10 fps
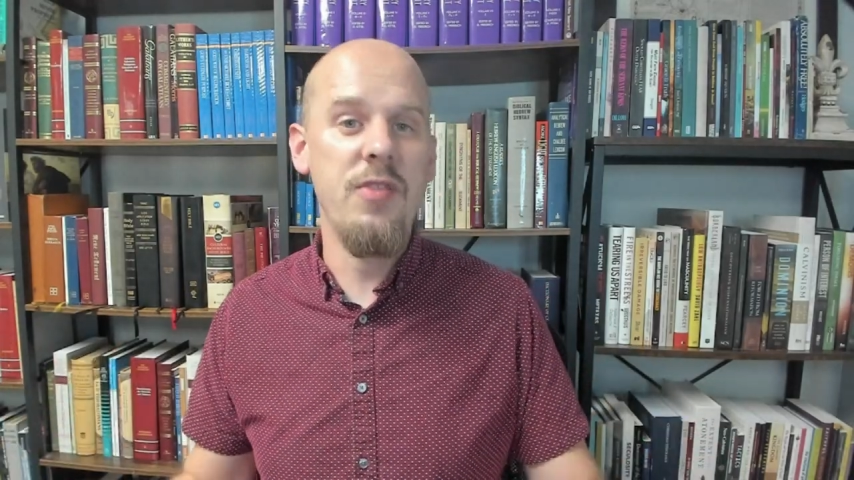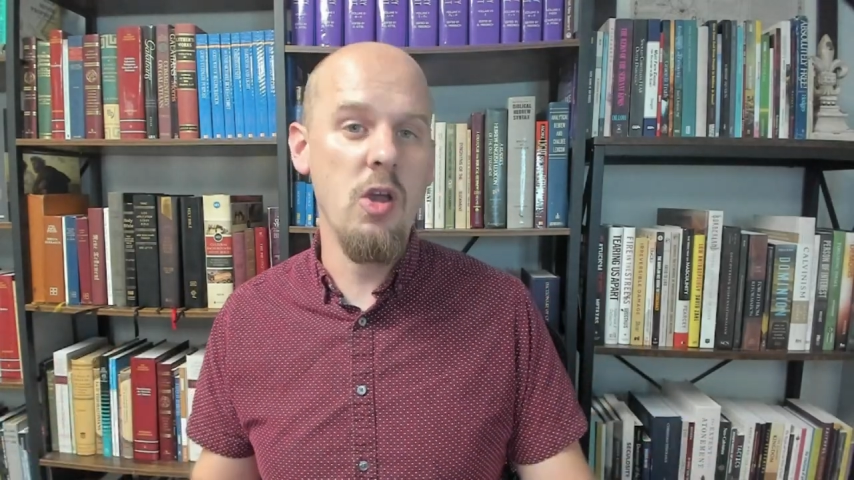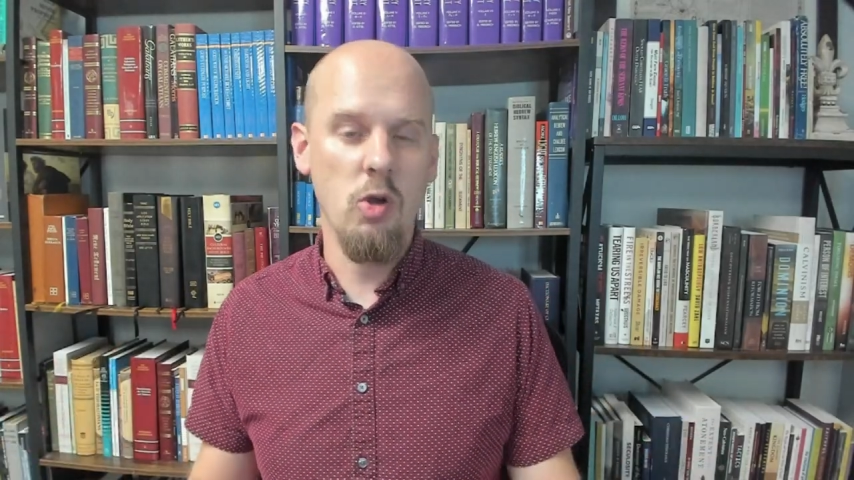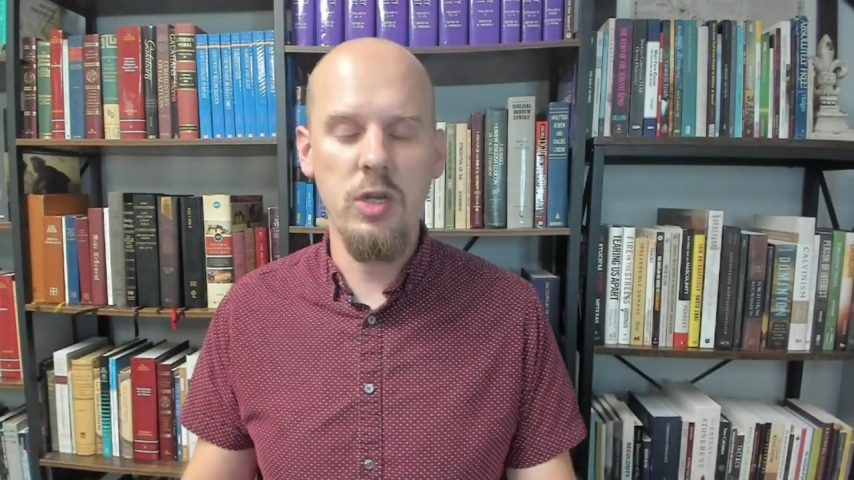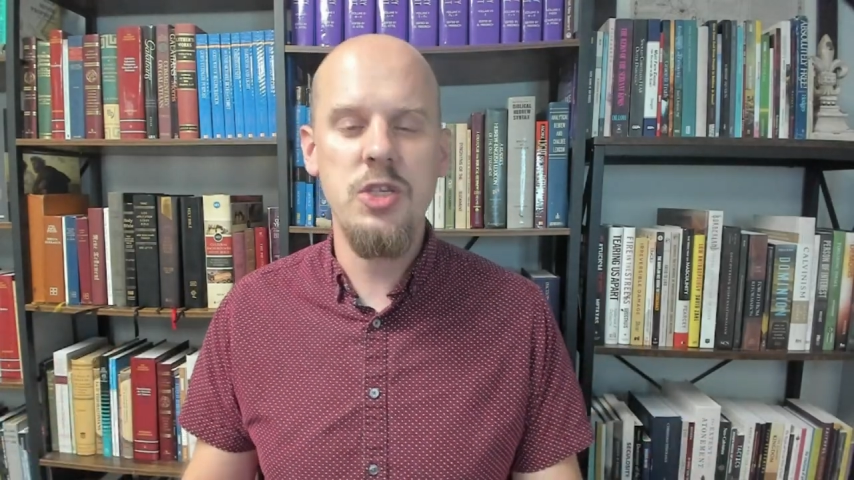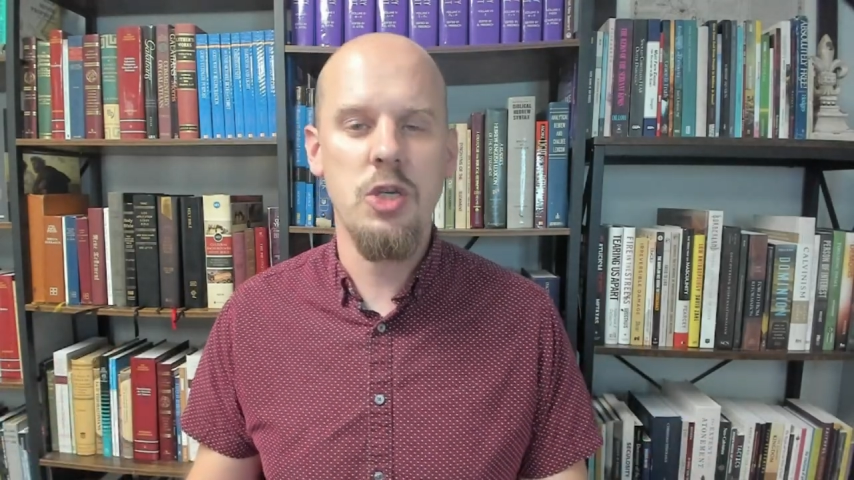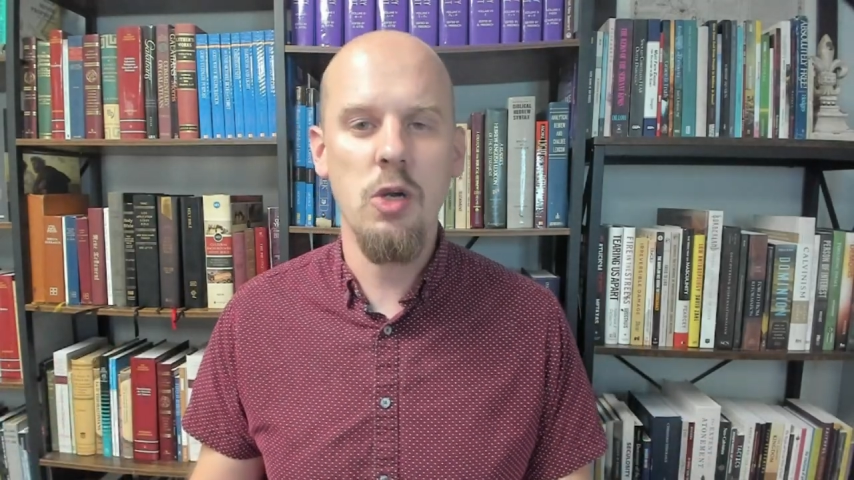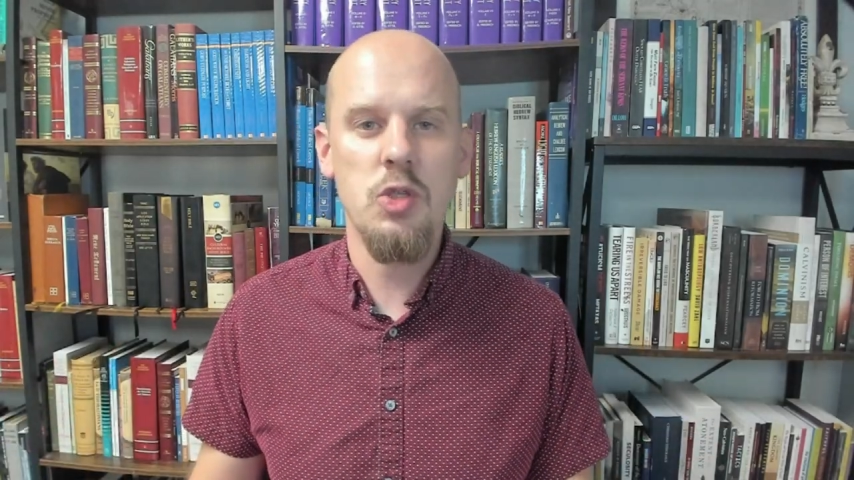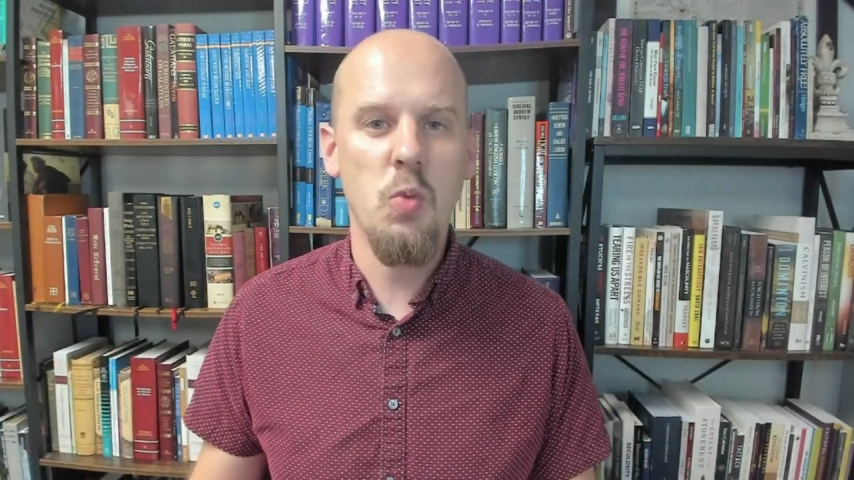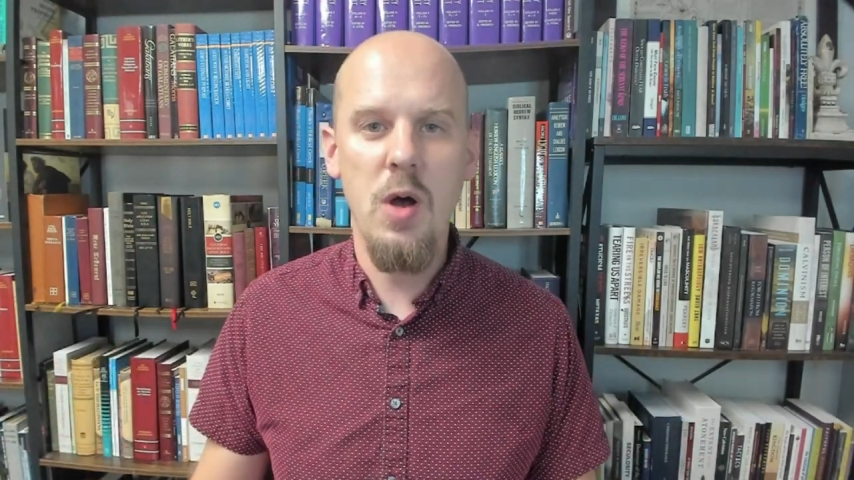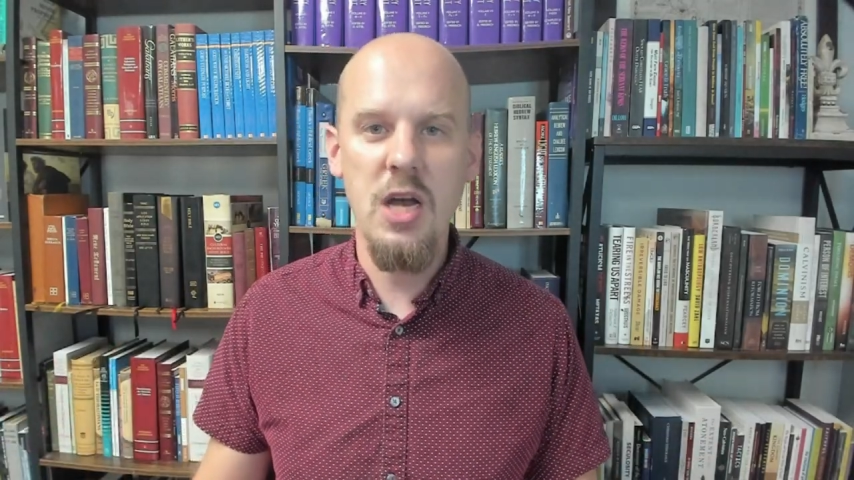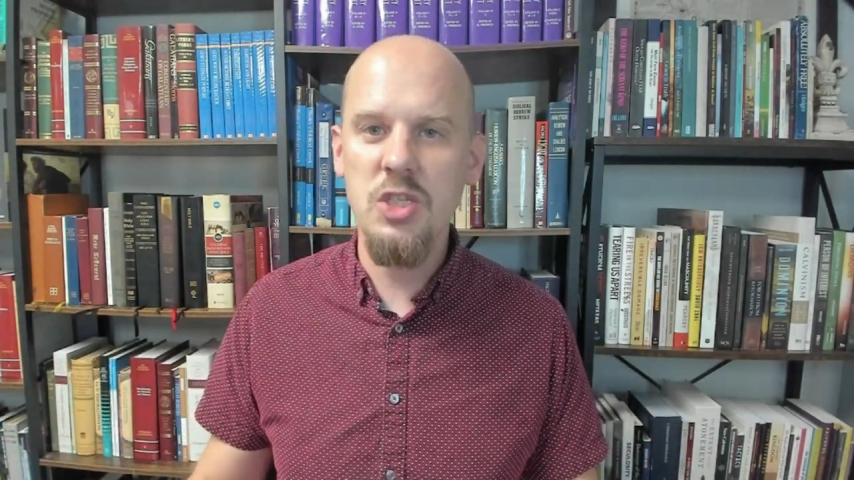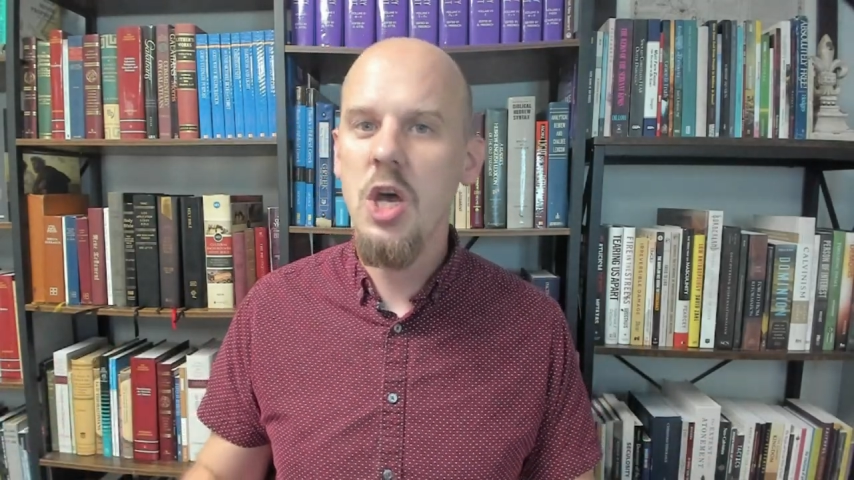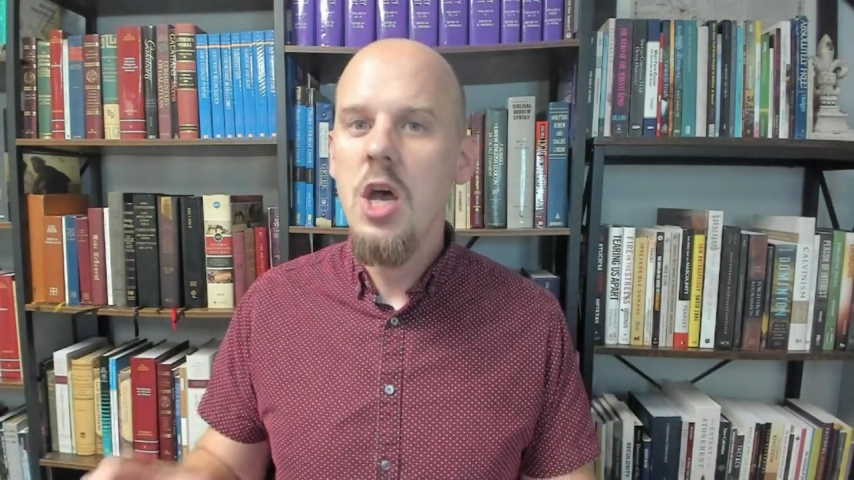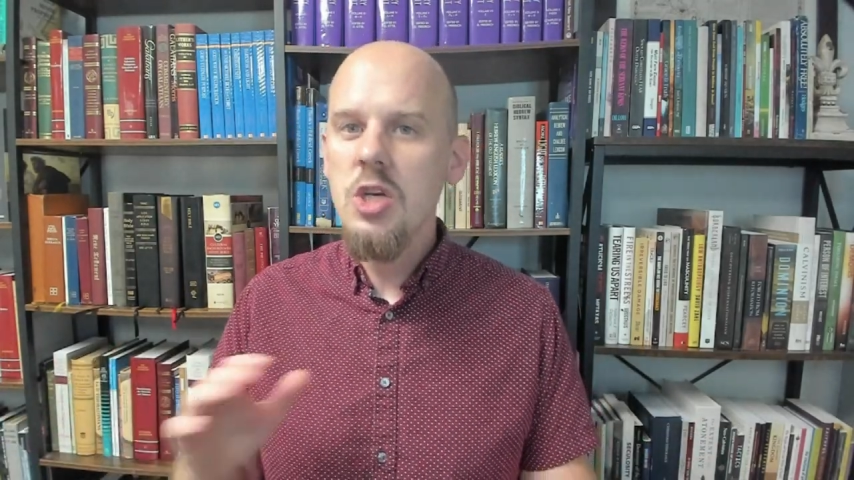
the early church was